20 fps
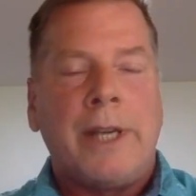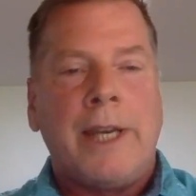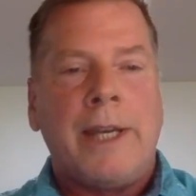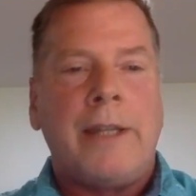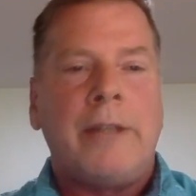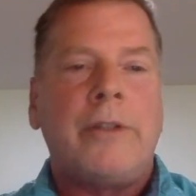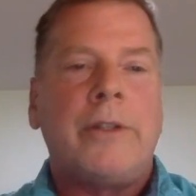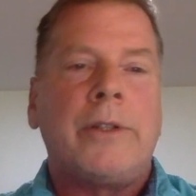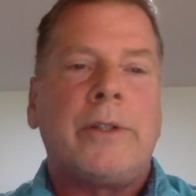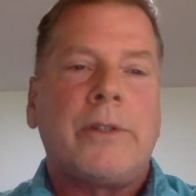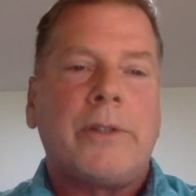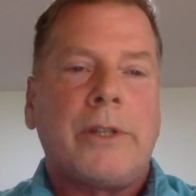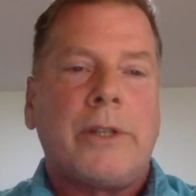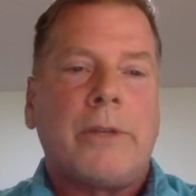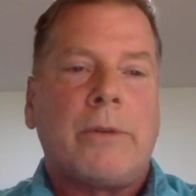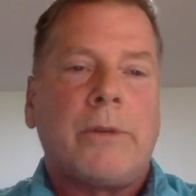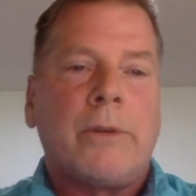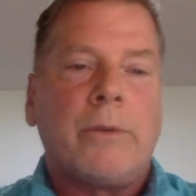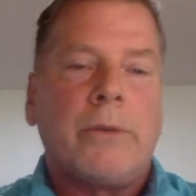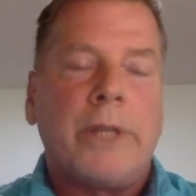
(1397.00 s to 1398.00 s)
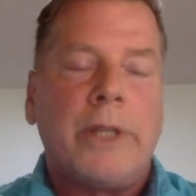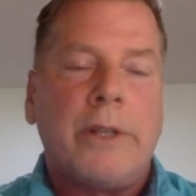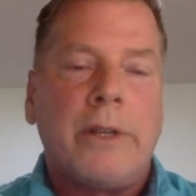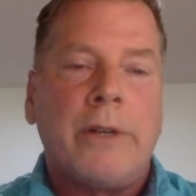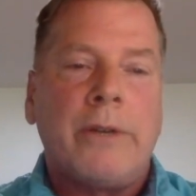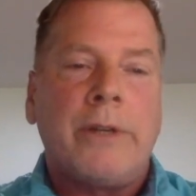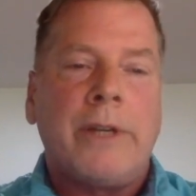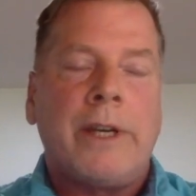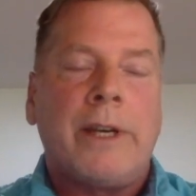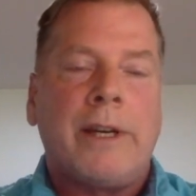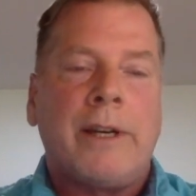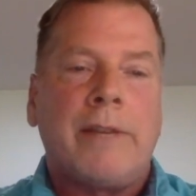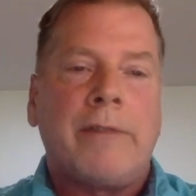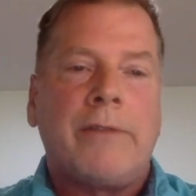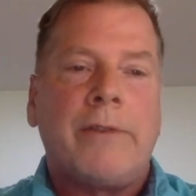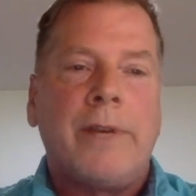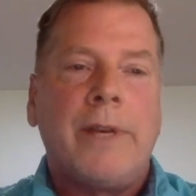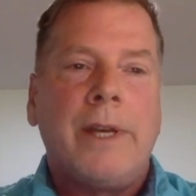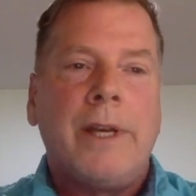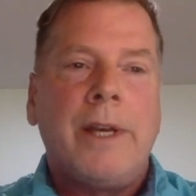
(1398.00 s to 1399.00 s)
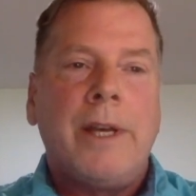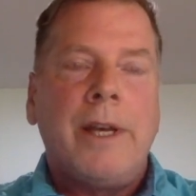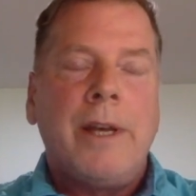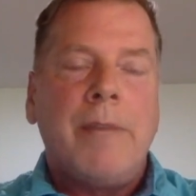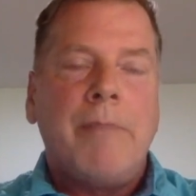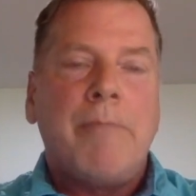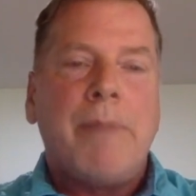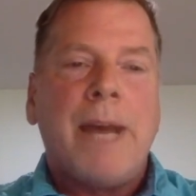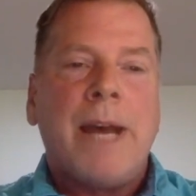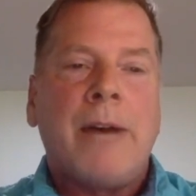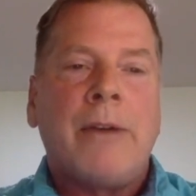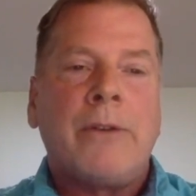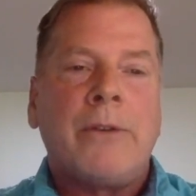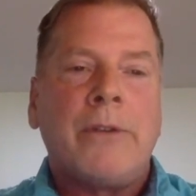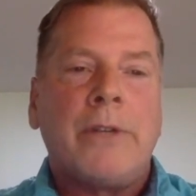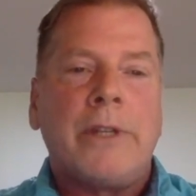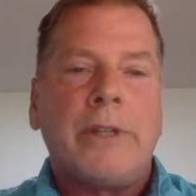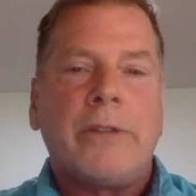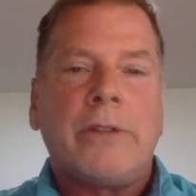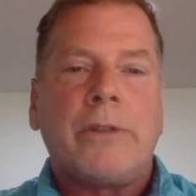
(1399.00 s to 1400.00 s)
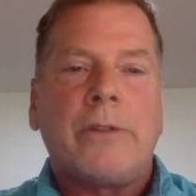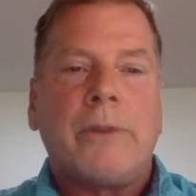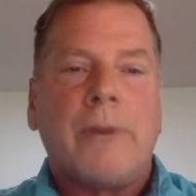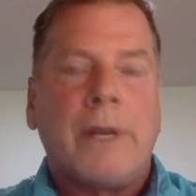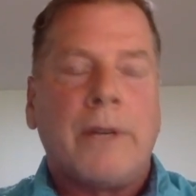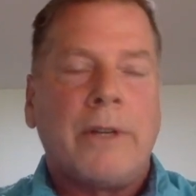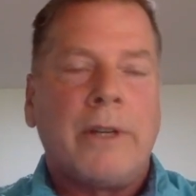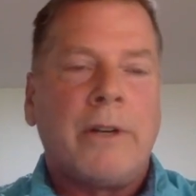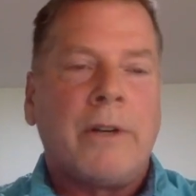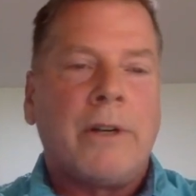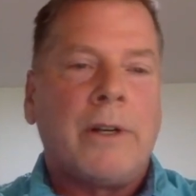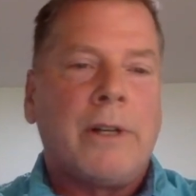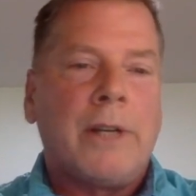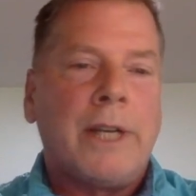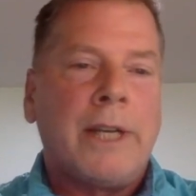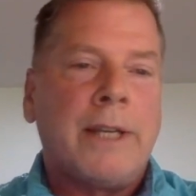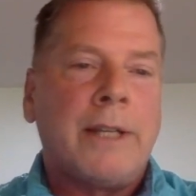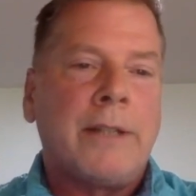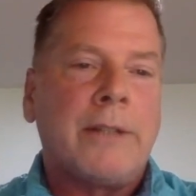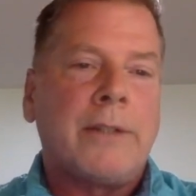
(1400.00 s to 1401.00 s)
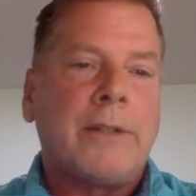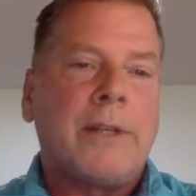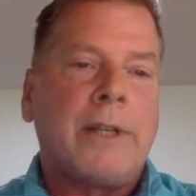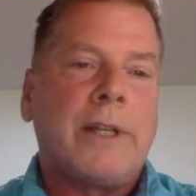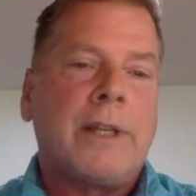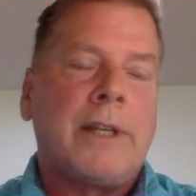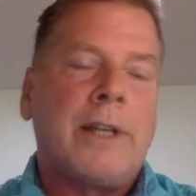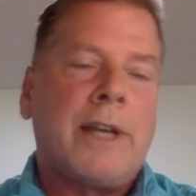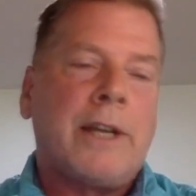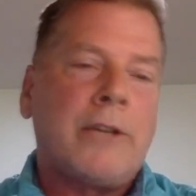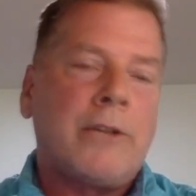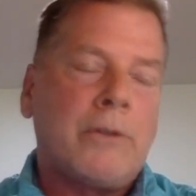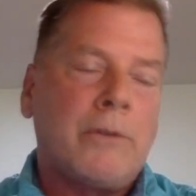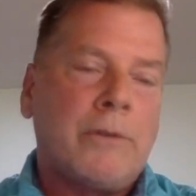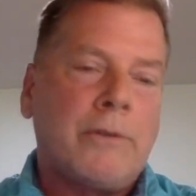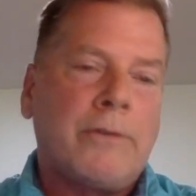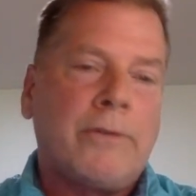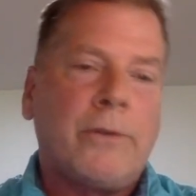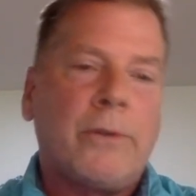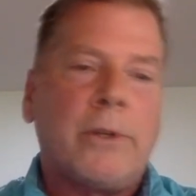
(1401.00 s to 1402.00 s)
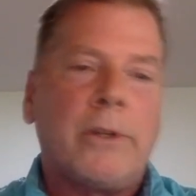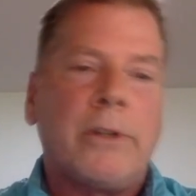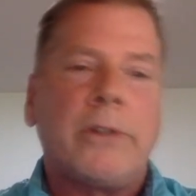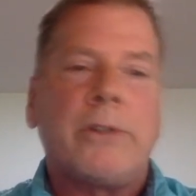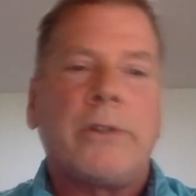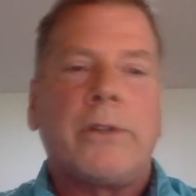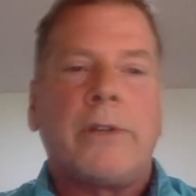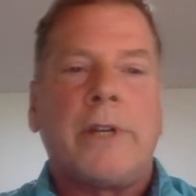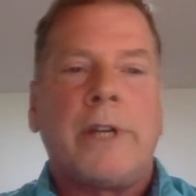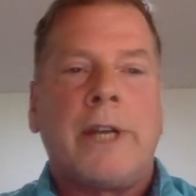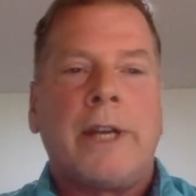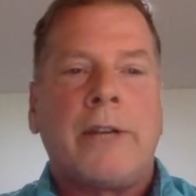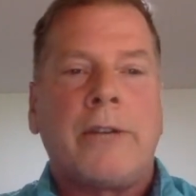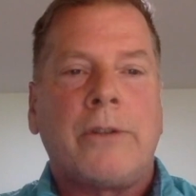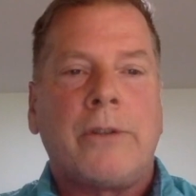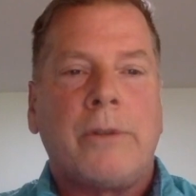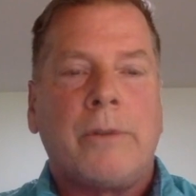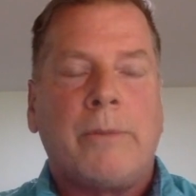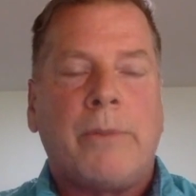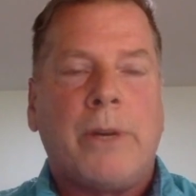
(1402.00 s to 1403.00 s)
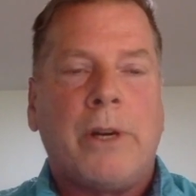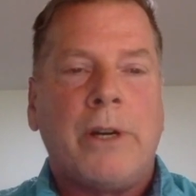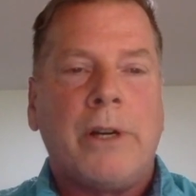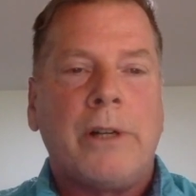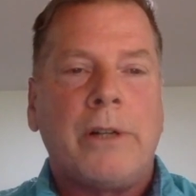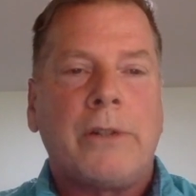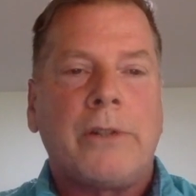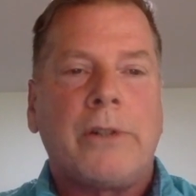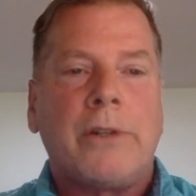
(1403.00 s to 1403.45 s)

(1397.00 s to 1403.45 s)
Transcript: agency where we don't have boundaries surrounding our lands like a national forest or a national park.